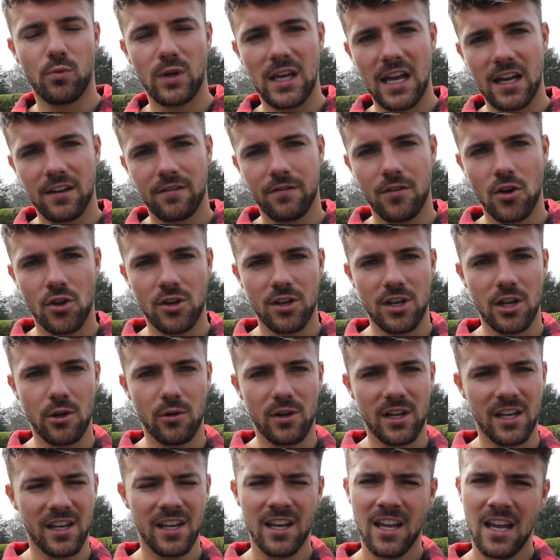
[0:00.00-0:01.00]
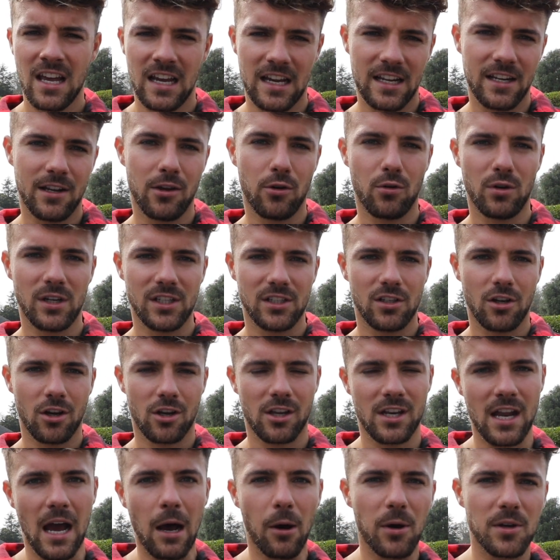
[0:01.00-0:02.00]
We had fun doing it and it only
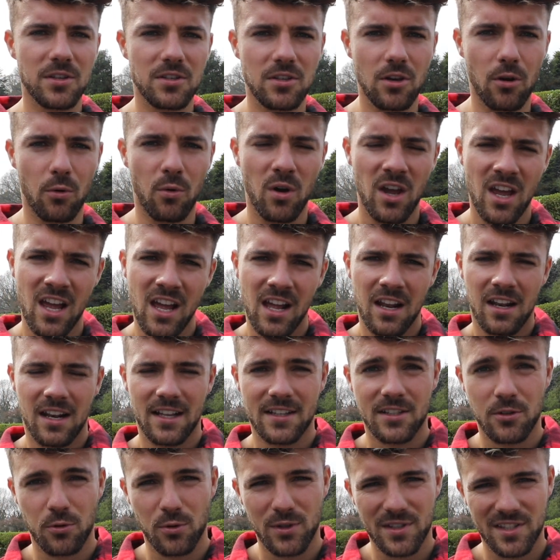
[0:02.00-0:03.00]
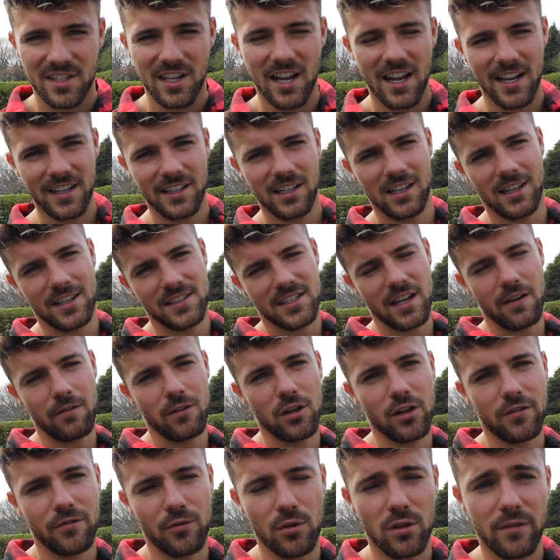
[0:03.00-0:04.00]
took an hour. So let's go inside, let's have a
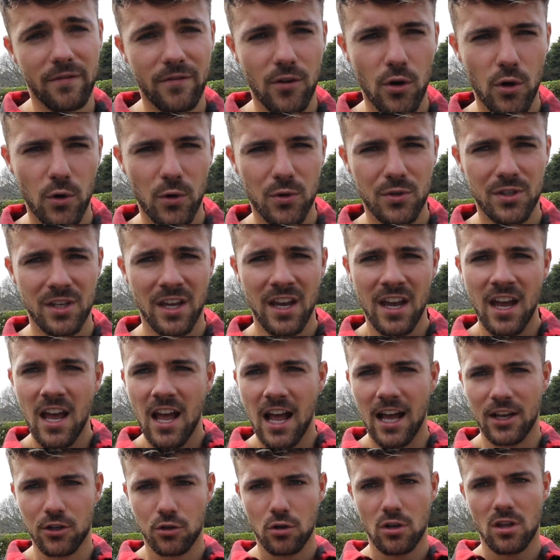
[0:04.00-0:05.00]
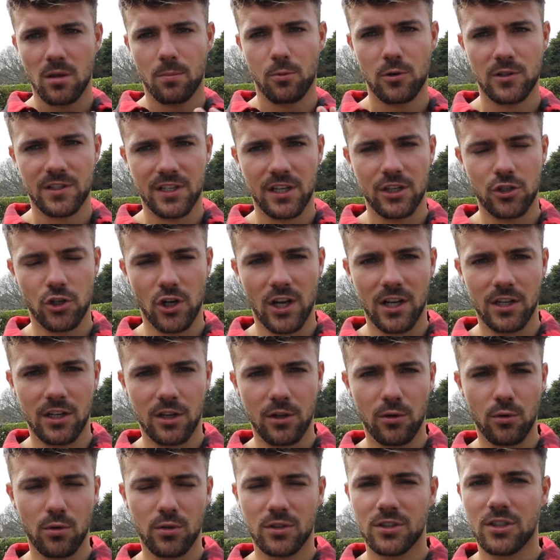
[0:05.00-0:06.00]
look through the photos. I'll show you the procedure I
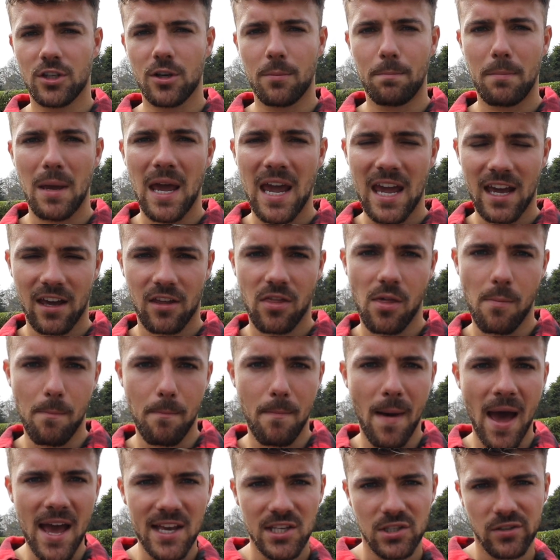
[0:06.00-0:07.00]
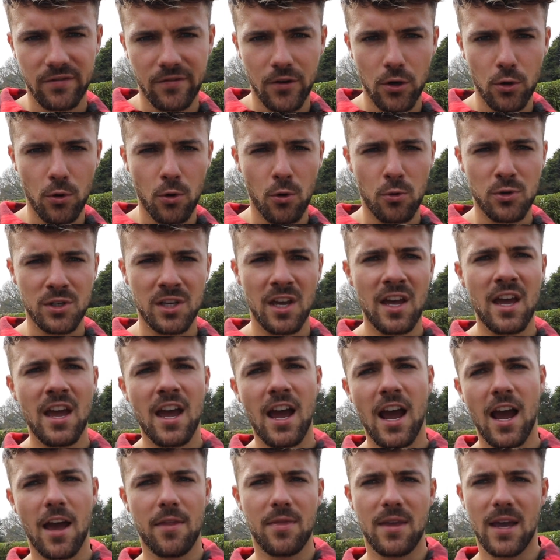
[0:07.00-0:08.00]
do to pick the best photos
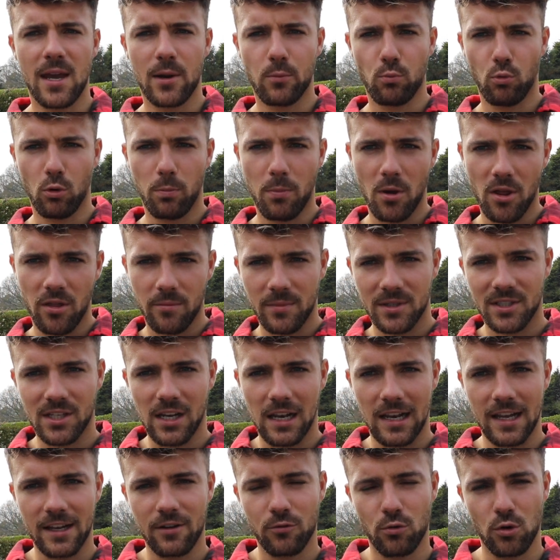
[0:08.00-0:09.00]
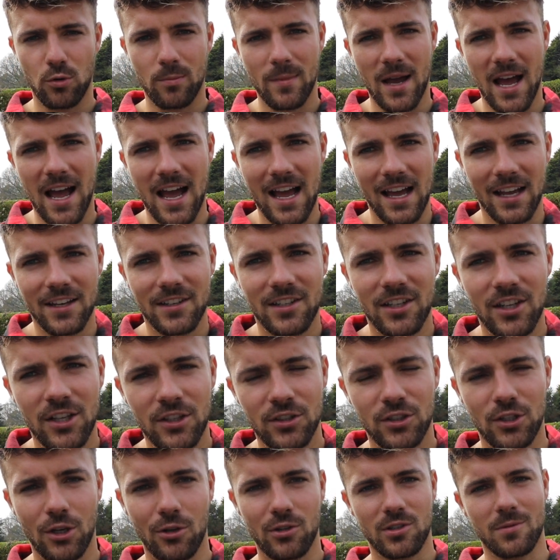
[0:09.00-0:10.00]
and then we'll put them into Lightroom and
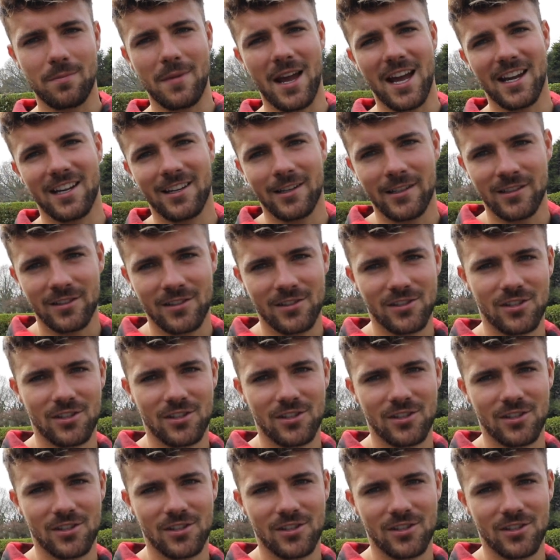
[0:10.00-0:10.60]
do some editing.